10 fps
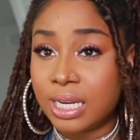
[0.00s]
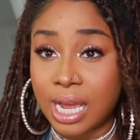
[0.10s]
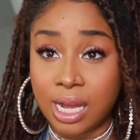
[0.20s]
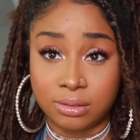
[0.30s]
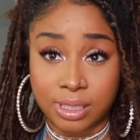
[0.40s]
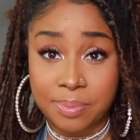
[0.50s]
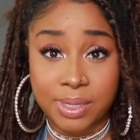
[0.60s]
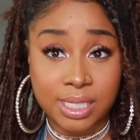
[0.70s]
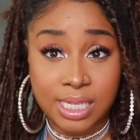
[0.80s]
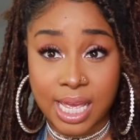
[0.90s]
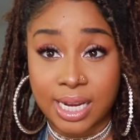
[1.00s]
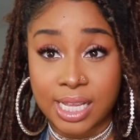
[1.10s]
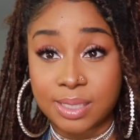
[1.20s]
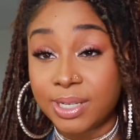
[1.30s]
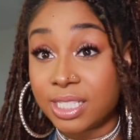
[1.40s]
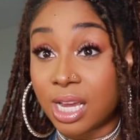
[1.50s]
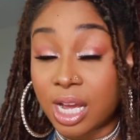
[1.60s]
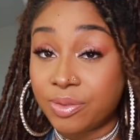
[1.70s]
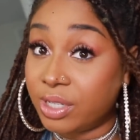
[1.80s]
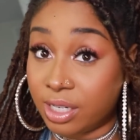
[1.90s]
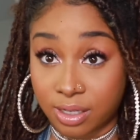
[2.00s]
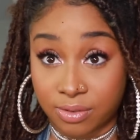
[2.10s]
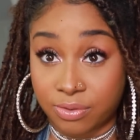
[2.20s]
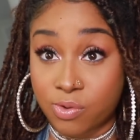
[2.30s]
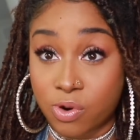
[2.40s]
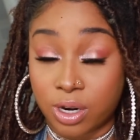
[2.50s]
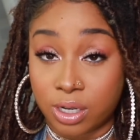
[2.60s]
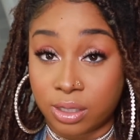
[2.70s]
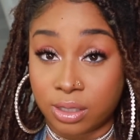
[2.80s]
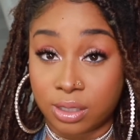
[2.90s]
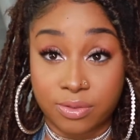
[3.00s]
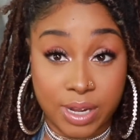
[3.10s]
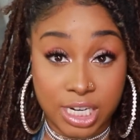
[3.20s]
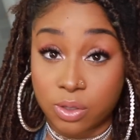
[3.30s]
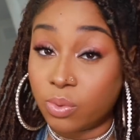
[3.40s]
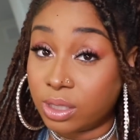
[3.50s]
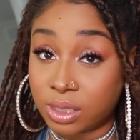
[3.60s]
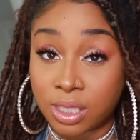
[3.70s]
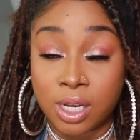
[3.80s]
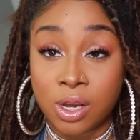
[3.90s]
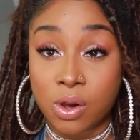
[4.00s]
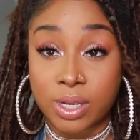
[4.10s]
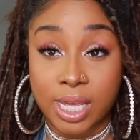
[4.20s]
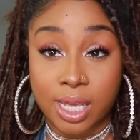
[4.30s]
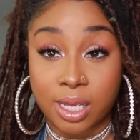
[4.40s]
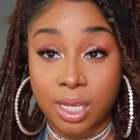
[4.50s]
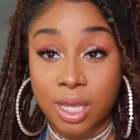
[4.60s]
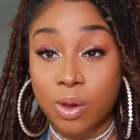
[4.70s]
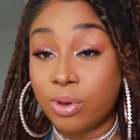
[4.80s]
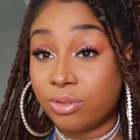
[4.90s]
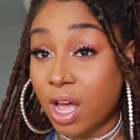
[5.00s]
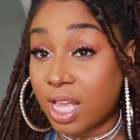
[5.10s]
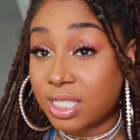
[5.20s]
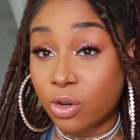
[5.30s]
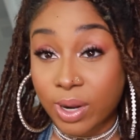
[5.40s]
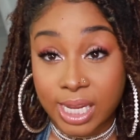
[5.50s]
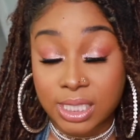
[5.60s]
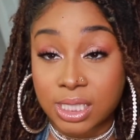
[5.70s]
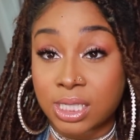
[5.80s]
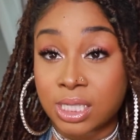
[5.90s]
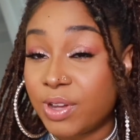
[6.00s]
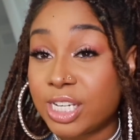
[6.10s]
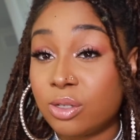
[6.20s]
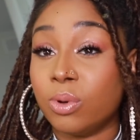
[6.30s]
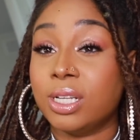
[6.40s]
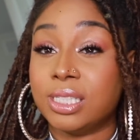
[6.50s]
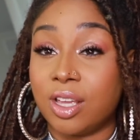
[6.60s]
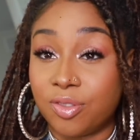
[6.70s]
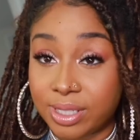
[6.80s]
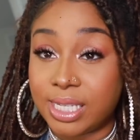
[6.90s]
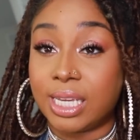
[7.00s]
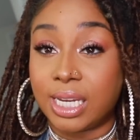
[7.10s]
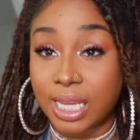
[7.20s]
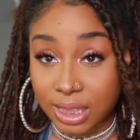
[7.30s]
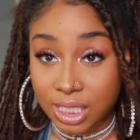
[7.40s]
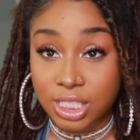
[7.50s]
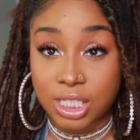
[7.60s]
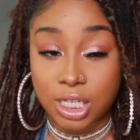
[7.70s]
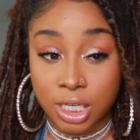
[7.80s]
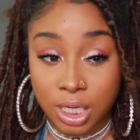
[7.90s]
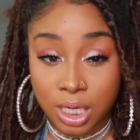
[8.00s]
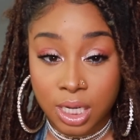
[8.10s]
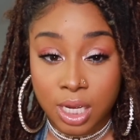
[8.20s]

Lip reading: Now, that being said, it's been a tough year for the fashion world, okay? We've lost greats. Fashion world has definitely taken a hit this year.